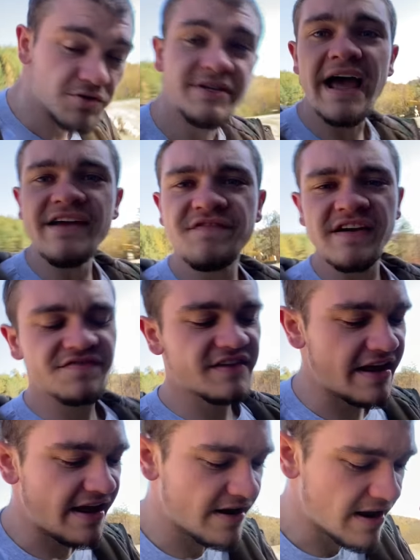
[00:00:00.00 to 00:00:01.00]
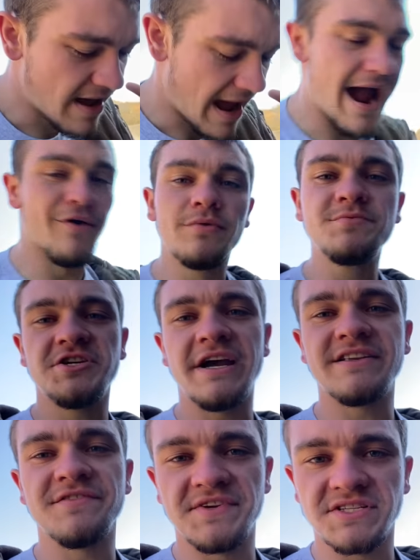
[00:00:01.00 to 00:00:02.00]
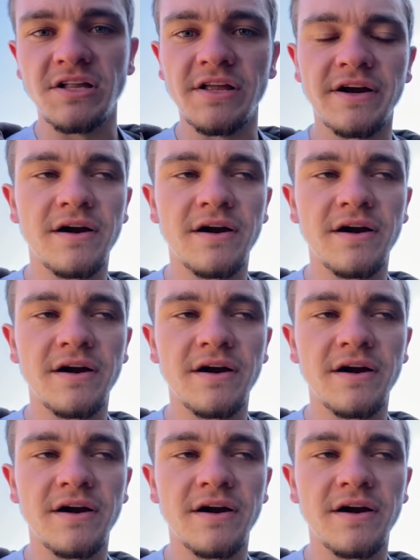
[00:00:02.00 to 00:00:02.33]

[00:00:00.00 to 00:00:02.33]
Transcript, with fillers: day 15, our objective is clear.